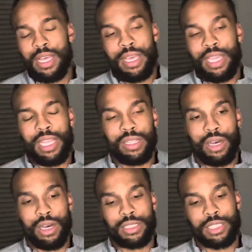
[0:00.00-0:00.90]
he
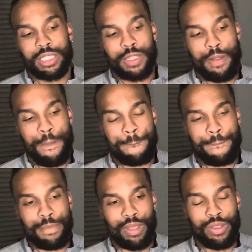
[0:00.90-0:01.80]
lost,
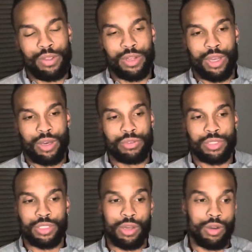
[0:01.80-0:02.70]

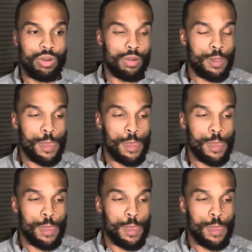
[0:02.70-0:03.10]
so